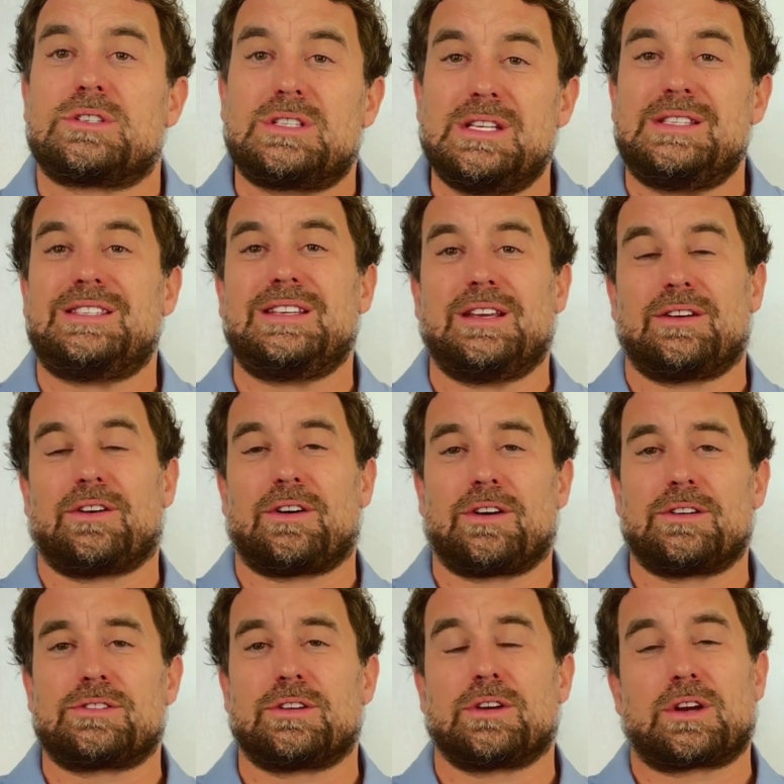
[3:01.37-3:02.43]

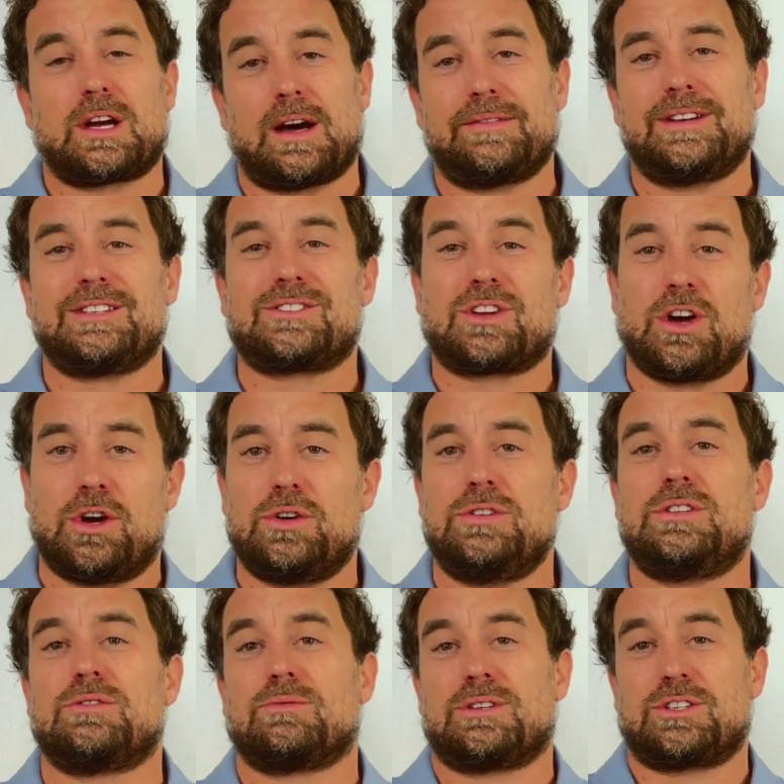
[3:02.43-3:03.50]
CC&Rs are your covenants,
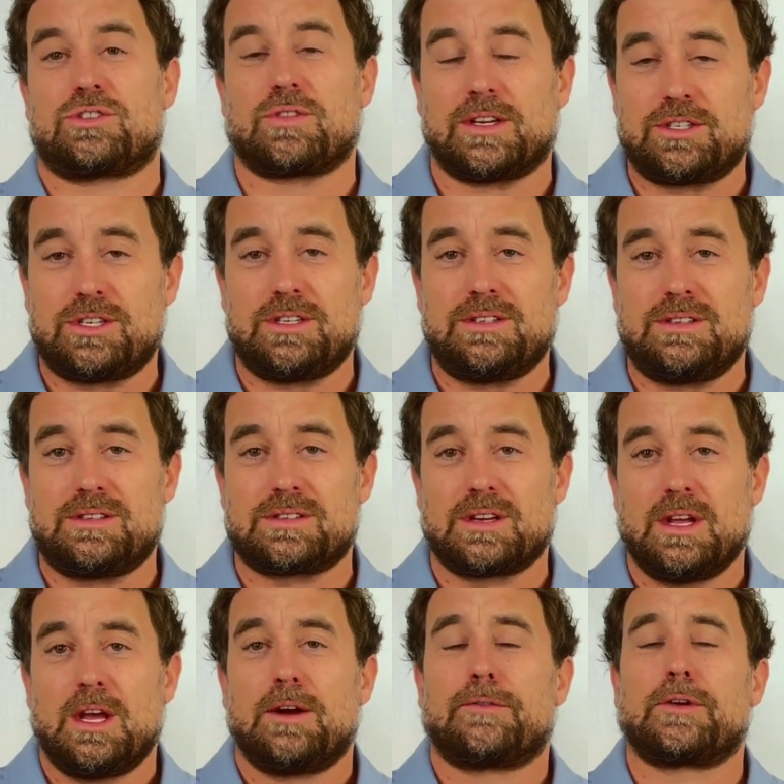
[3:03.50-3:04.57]
codes, and restrictions
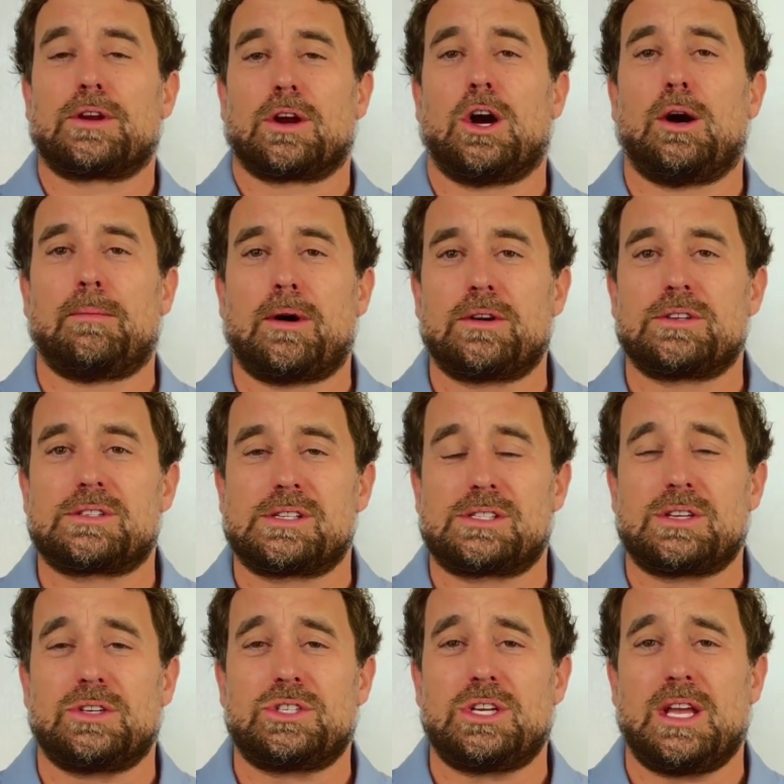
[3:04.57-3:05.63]
for your homeowners
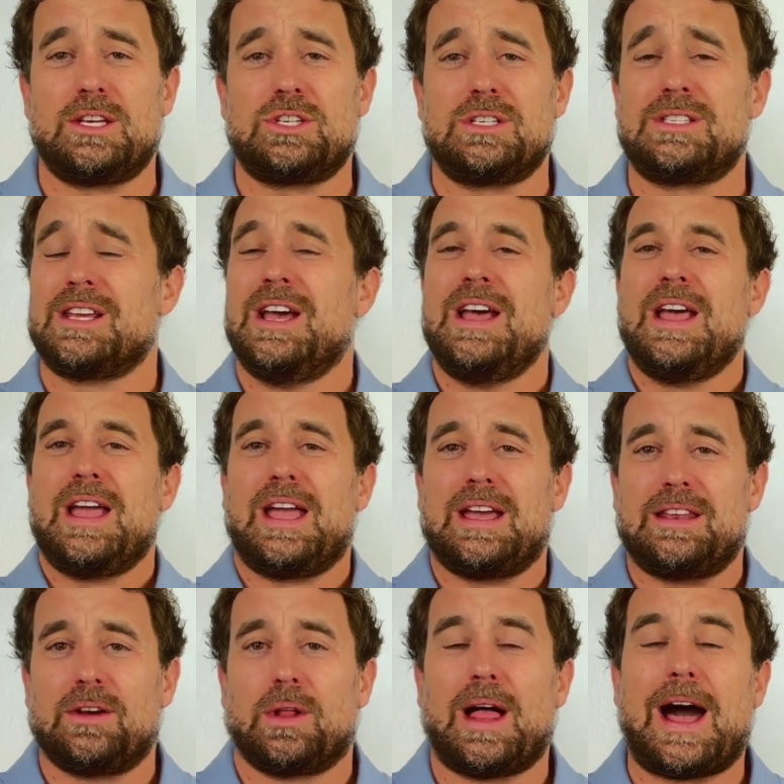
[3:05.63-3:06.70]
associations, and
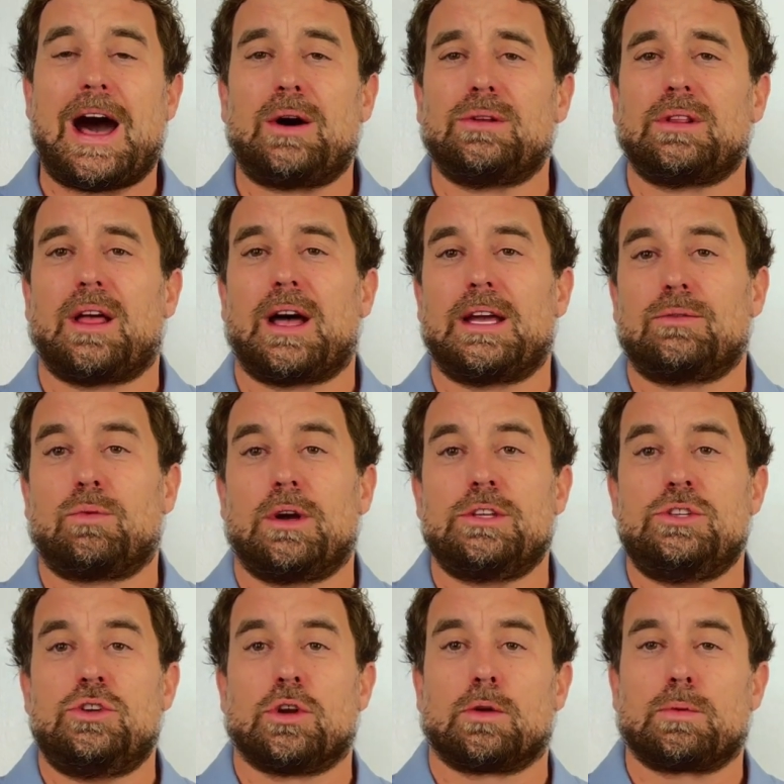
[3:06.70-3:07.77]
it'll outline
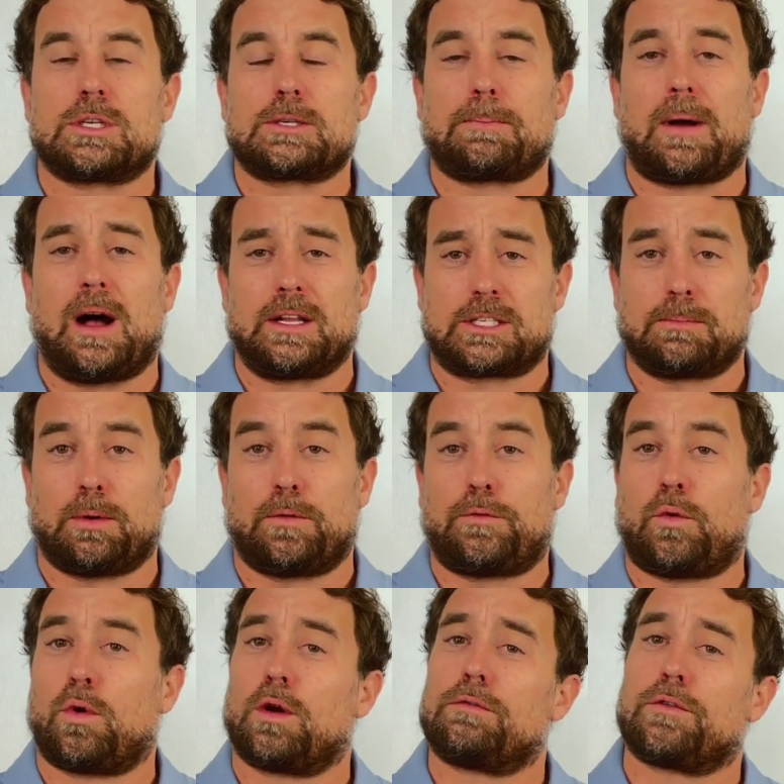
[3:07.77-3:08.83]
what you're responsible
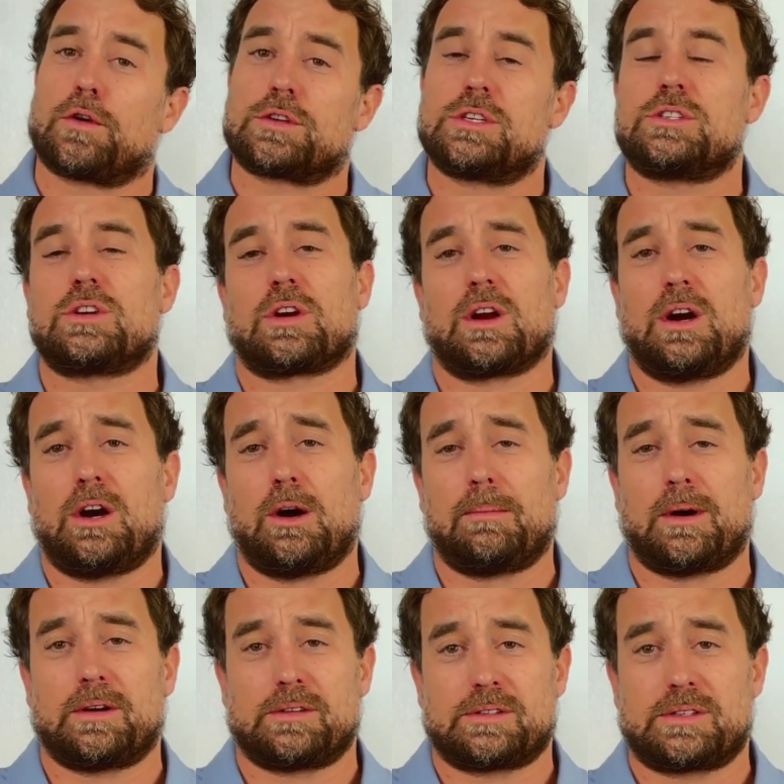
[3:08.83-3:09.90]
for versus your
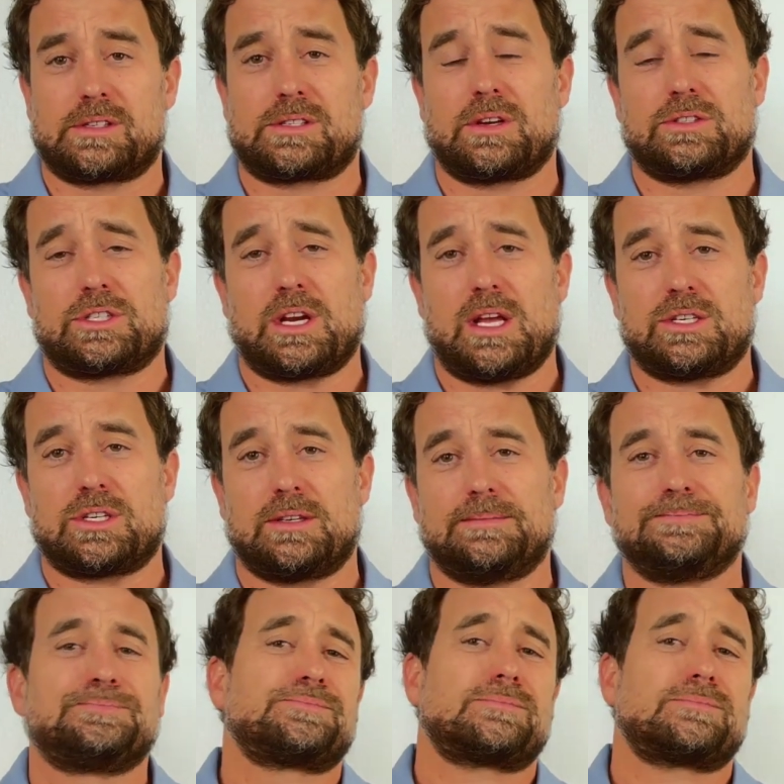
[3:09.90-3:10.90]
homeowners association.